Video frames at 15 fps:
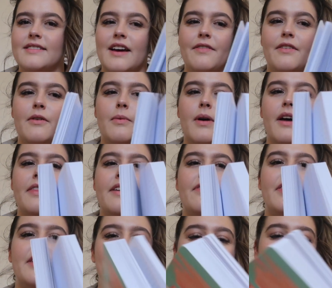defo worth it
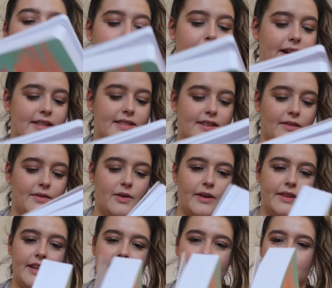for the amount of pages I've got
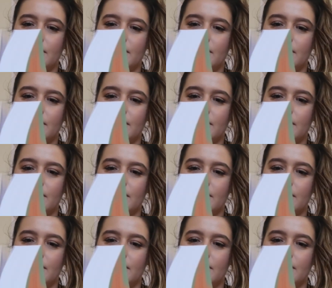in this.